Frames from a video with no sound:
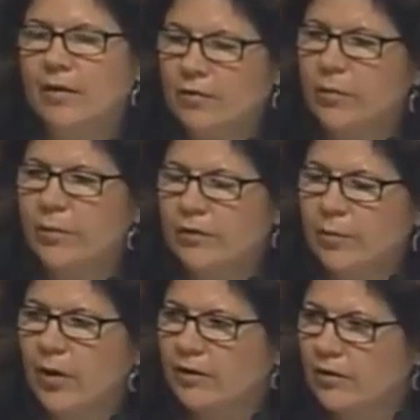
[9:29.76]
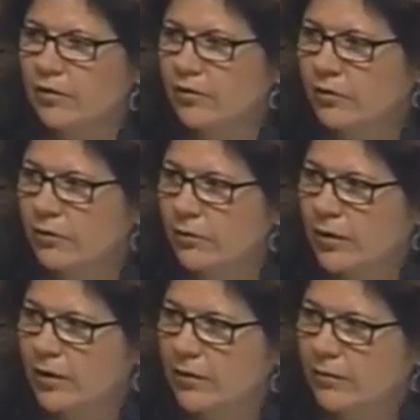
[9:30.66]
possible best practice
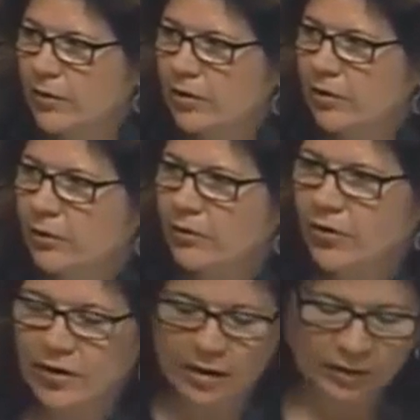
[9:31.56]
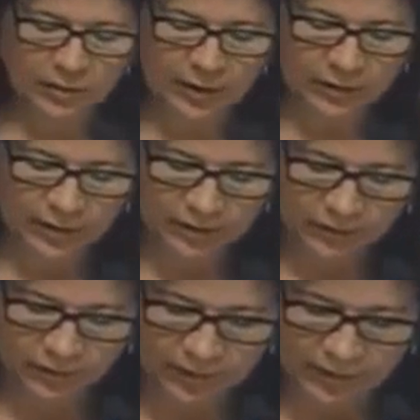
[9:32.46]
to use in other
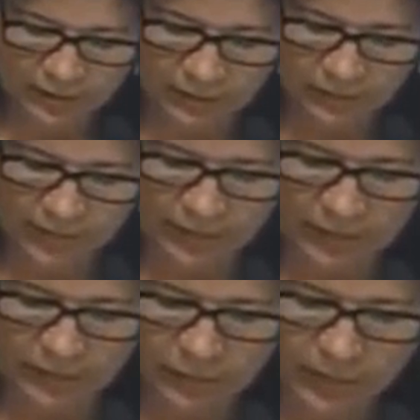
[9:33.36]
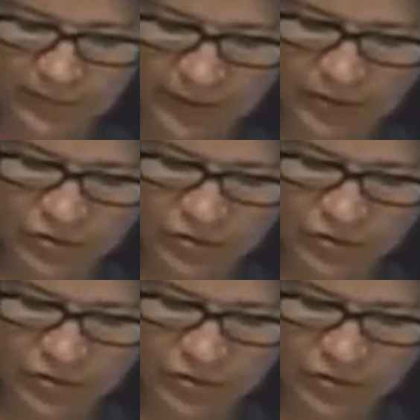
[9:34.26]
areas and throughout the